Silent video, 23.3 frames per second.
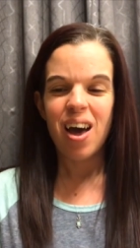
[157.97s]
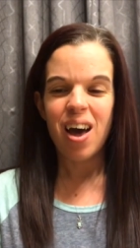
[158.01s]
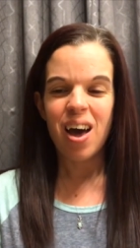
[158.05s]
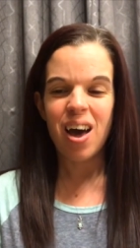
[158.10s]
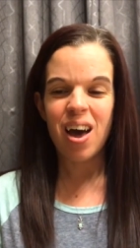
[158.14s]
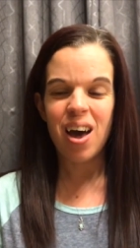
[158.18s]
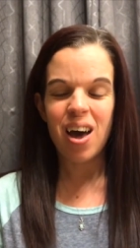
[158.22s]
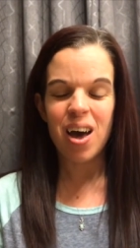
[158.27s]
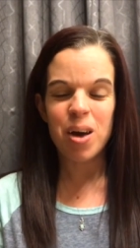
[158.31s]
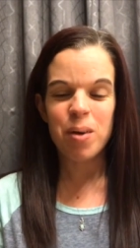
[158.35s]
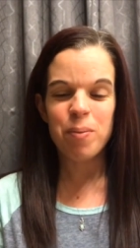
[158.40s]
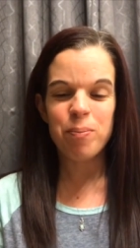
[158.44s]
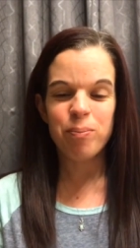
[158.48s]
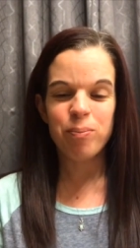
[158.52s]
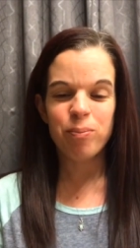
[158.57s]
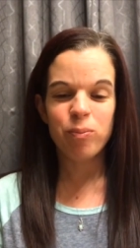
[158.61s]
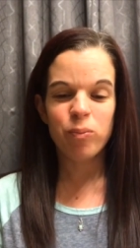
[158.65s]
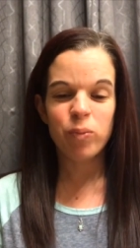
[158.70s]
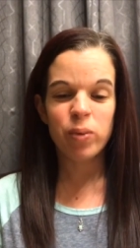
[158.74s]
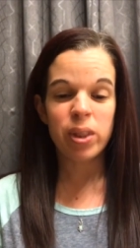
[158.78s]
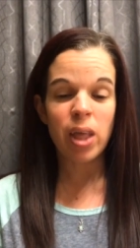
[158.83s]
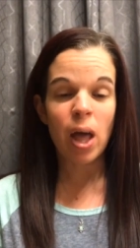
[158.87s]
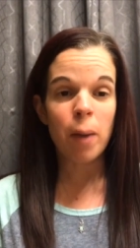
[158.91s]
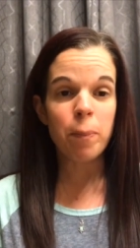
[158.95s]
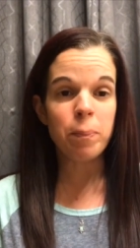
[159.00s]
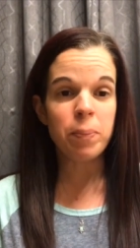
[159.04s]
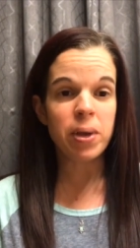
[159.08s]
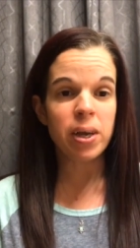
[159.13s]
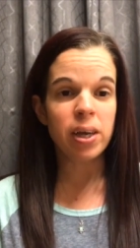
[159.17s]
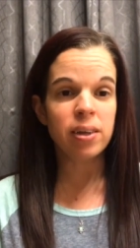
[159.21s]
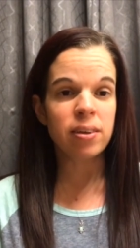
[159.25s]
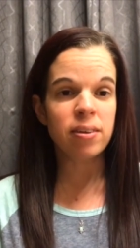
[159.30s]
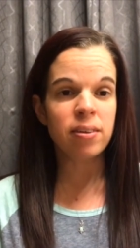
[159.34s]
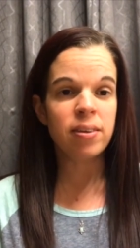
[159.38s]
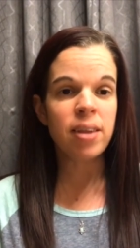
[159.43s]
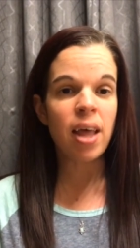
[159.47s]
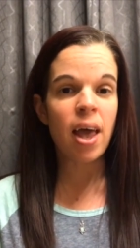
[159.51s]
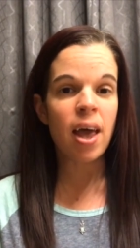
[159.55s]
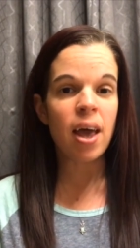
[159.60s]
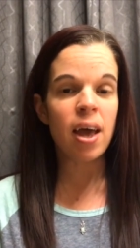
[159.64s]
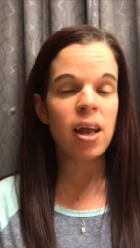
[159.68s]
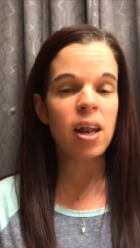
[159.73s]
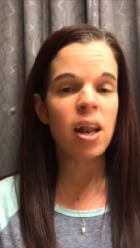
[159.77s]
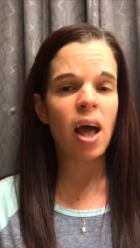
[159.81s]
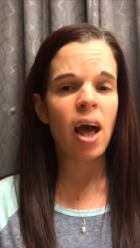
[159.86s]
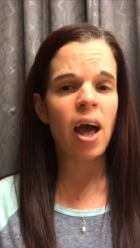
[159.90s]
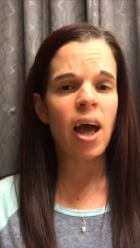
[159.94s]
Um, with that being
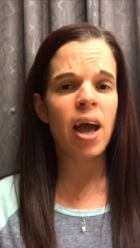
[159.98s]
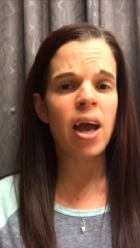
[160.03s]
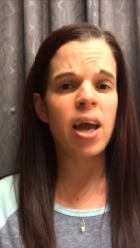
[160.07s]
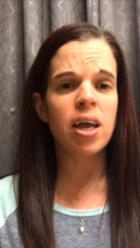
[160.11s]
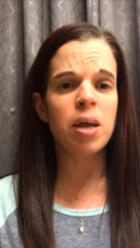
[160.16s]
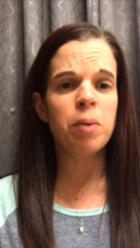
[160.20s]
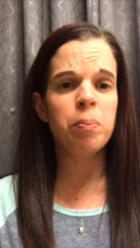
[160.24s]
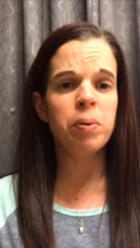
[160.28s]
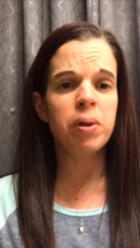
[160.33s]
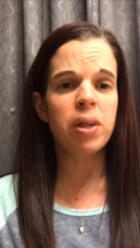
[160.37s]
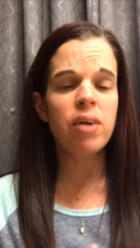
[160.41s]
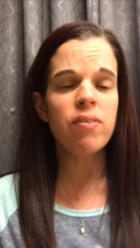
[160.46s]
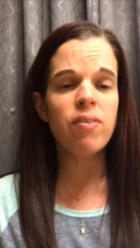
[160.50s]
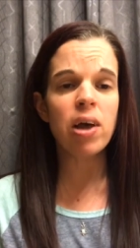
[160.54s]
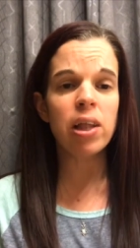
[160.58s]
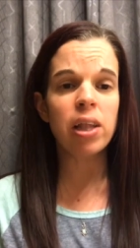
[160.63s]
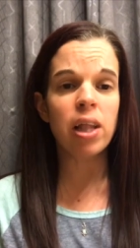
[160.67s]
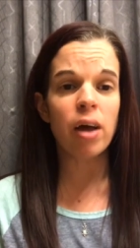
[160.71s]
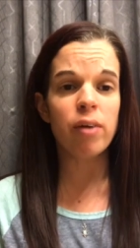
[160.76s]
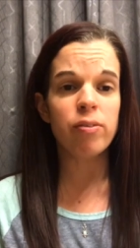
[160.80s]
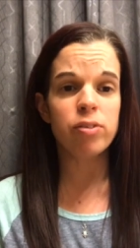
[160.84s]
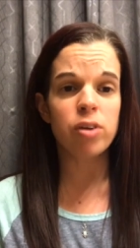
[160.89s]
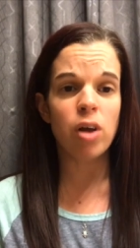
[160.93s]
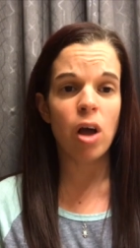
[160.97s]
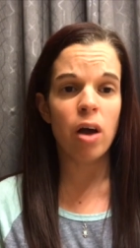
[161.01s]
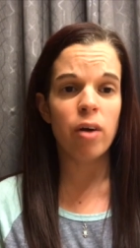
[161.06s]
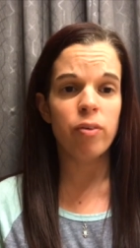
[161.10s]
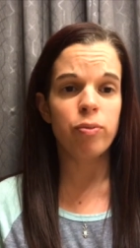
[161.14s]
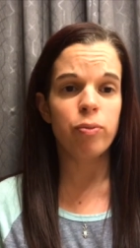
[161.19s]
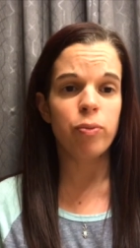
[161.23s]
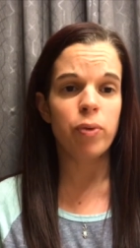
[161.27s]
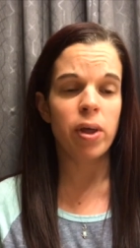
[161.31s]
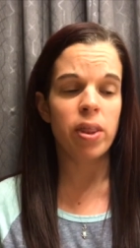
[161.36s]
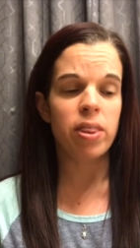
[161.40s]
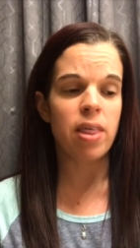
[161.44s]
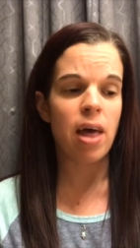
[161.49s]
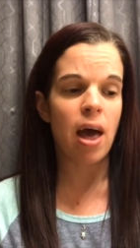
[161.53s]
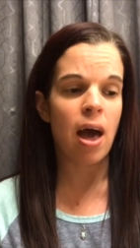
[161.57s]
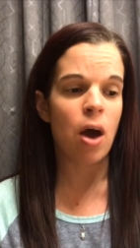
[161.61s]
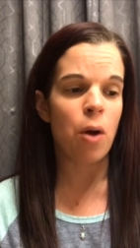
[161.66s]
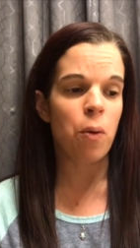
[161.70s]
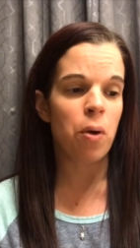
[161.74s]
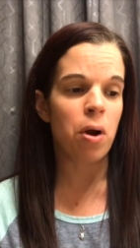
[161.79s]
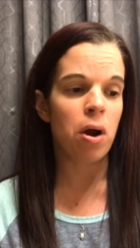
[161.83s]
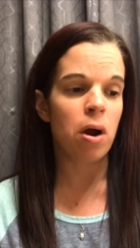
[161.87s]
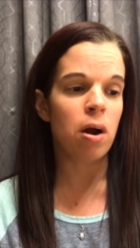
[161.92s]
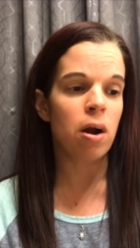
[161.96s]
said, I believe I left off with
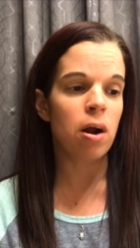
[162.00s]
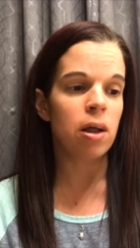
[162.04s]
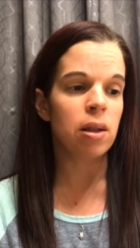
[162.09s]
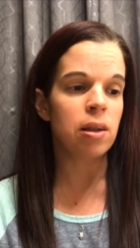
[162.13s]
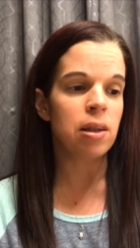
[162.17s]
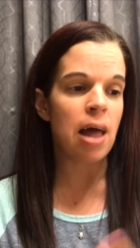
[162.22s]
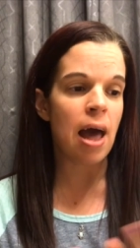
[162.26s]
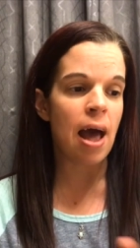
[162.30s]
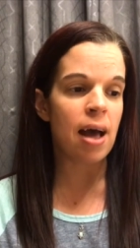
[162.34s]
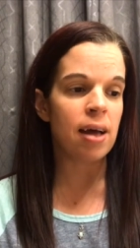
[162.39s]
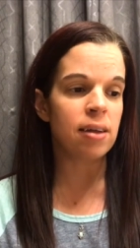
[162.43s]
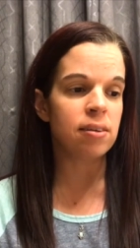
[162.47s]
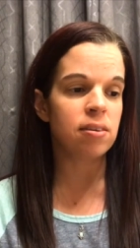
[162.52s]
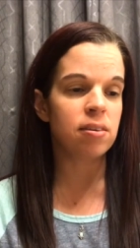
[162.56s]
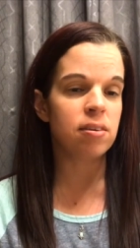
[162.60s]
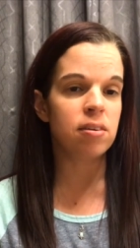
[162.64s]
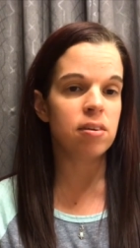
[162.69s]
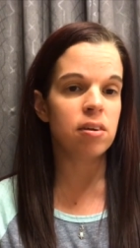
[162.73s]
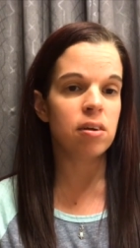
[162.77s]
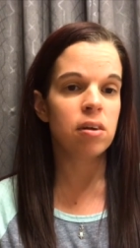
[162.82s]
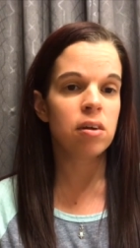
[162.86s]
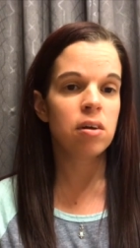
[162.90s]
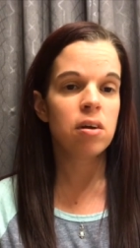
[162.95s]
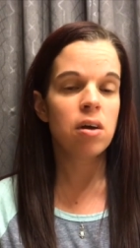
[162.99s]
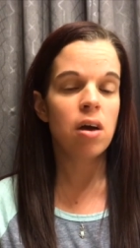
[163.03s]
our last